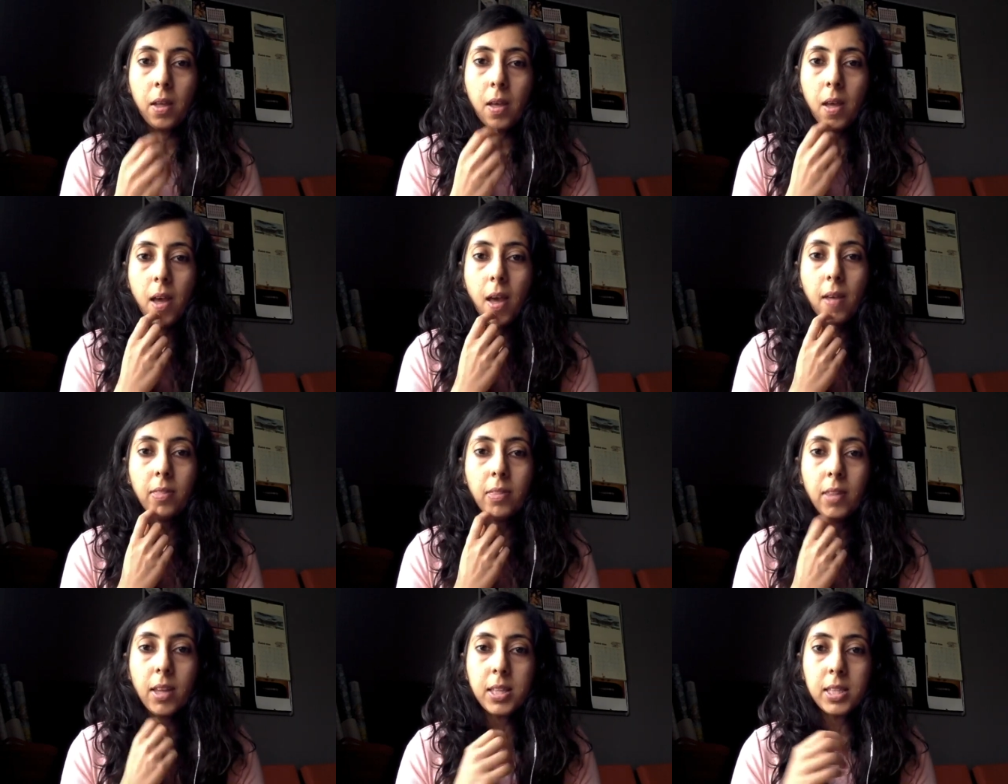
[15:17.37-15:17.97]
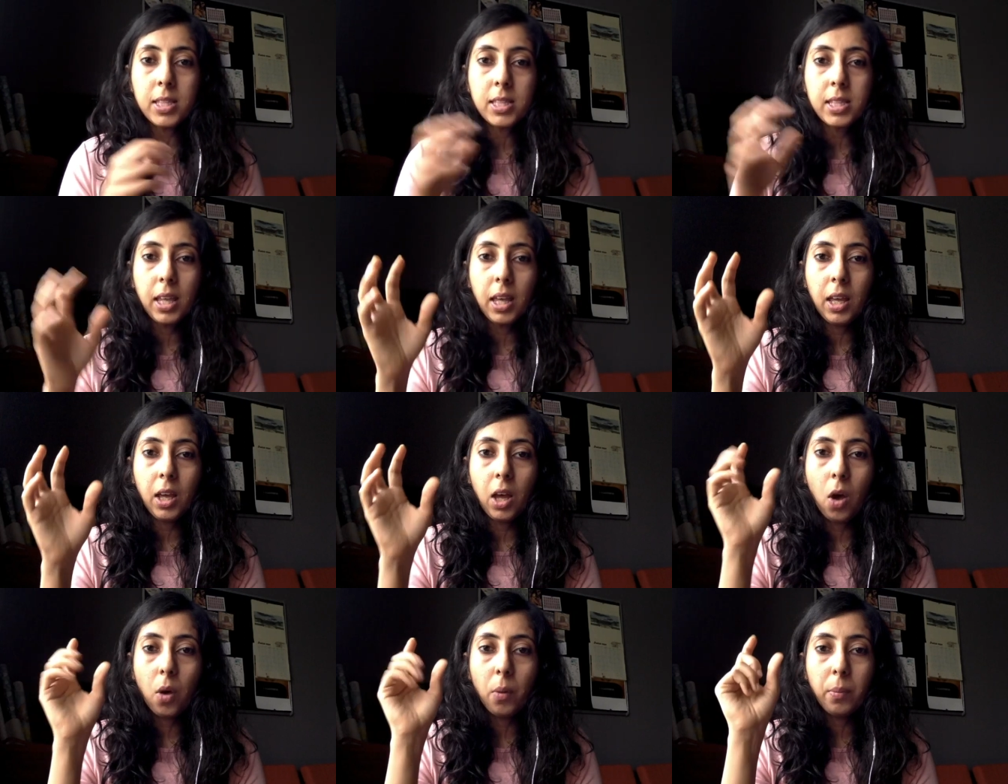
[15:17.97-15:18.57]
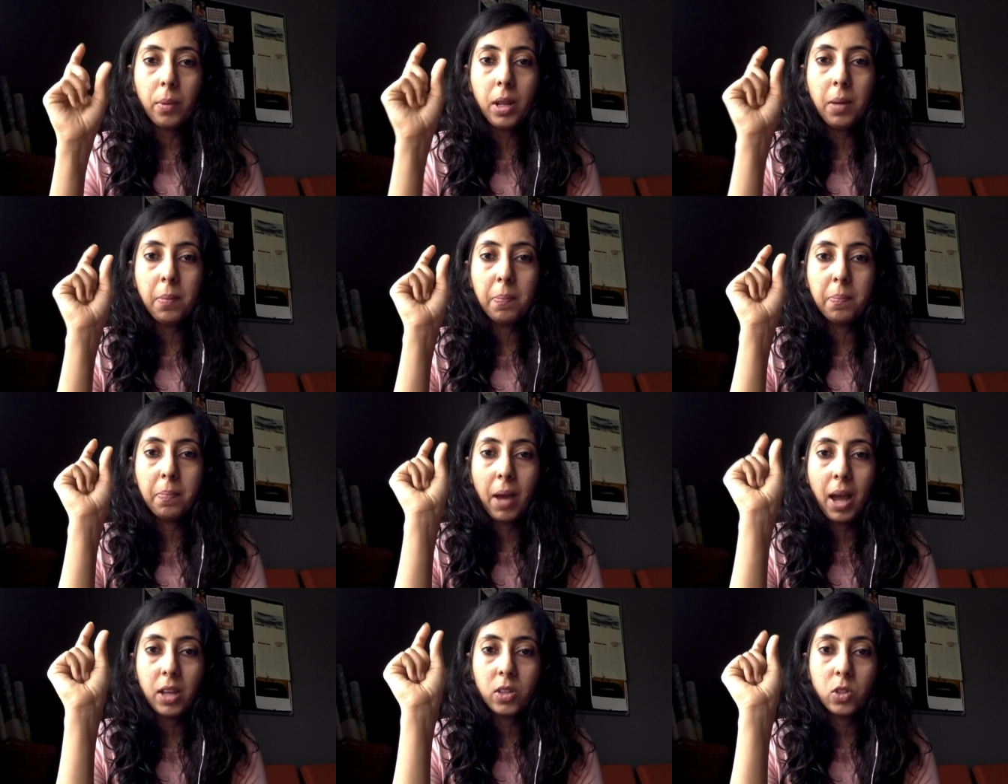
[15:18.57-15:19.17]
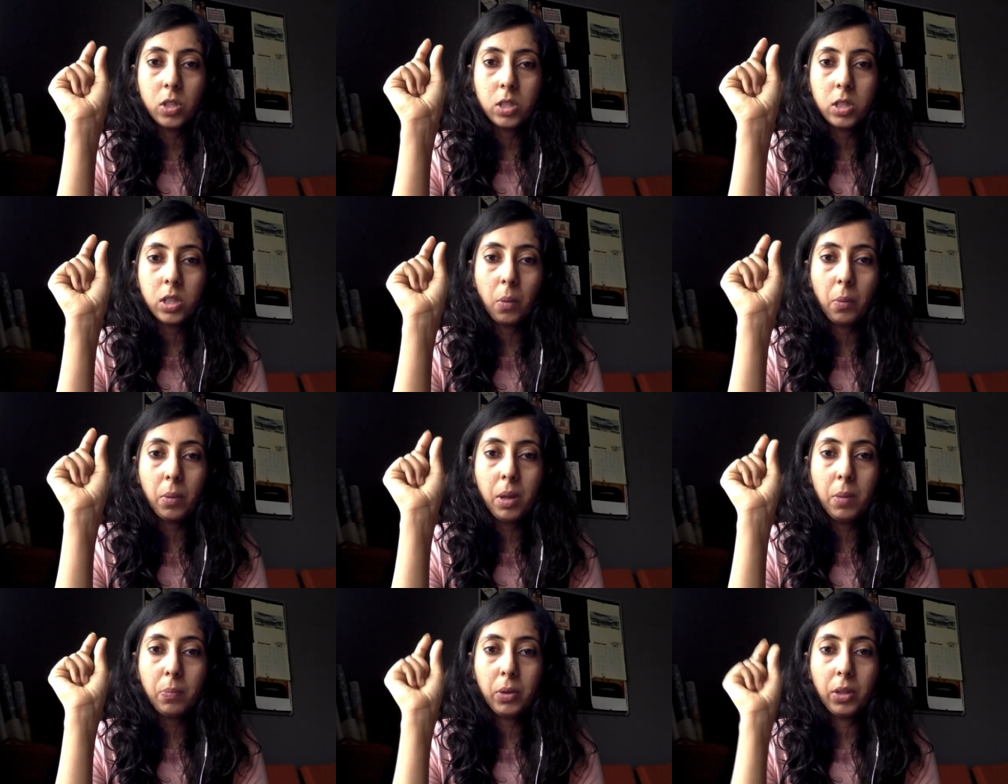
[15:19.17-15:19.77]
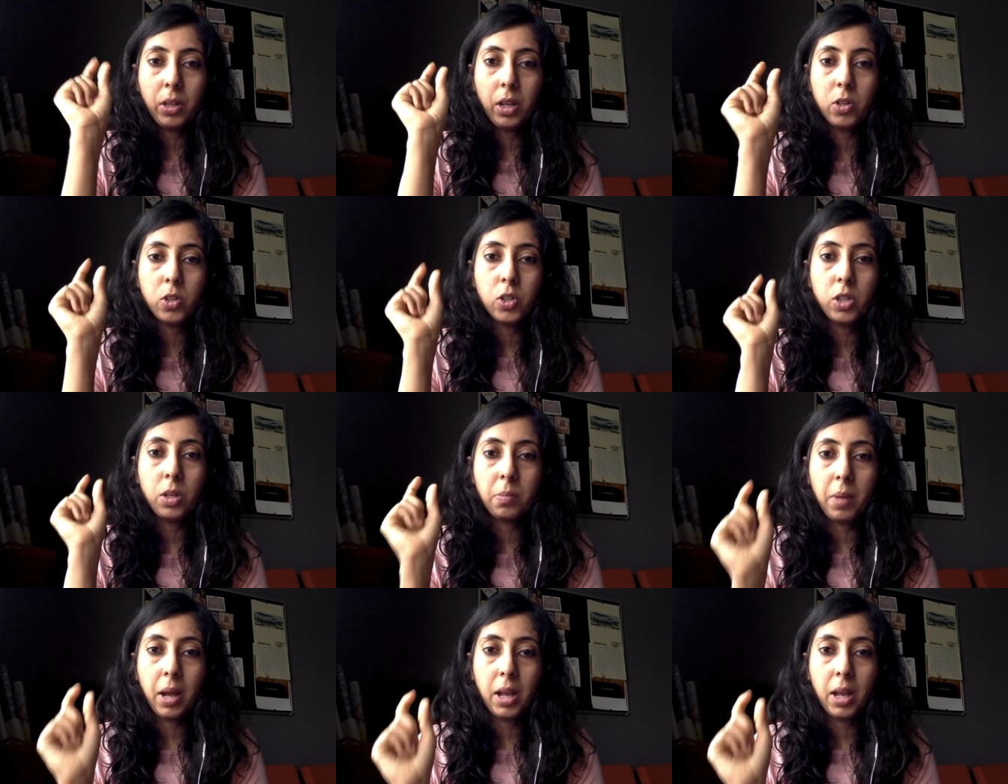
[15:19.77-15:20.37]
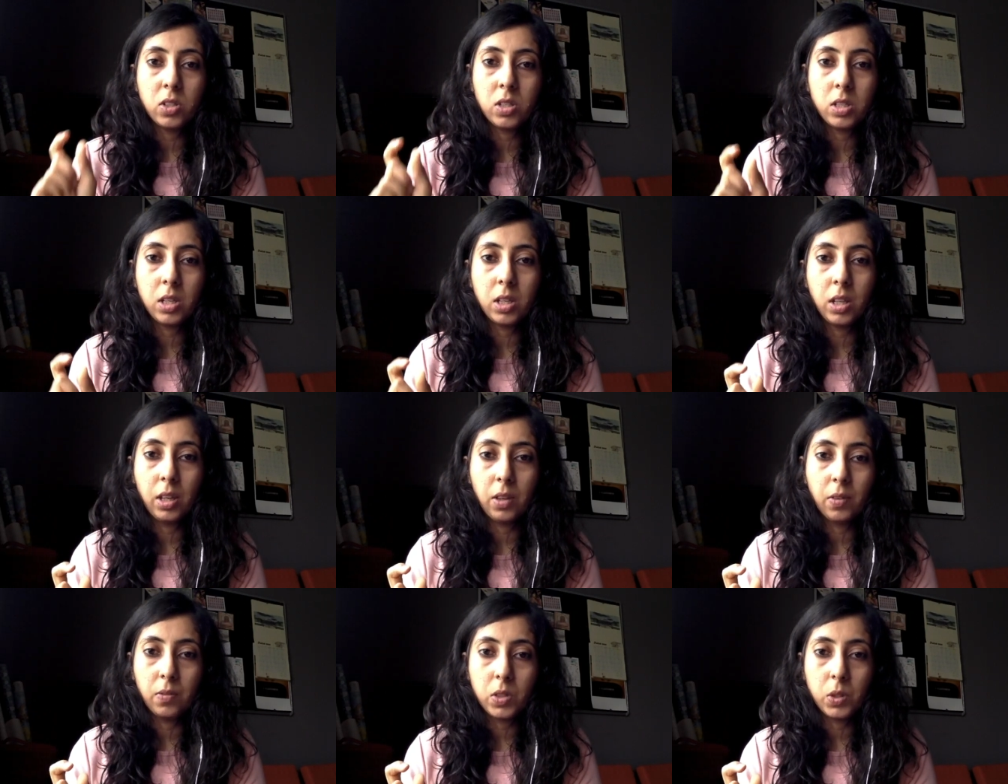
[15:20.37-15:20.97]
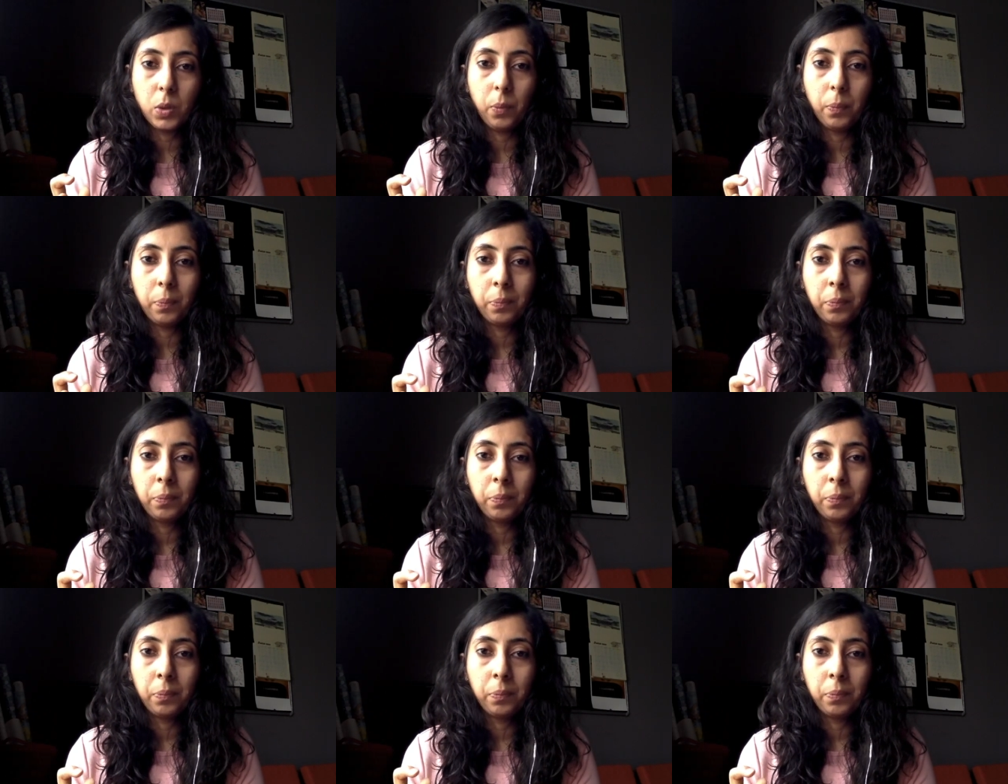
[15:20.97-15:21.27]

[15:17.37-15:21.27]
And then see how many matches, how many potential matches it gives you.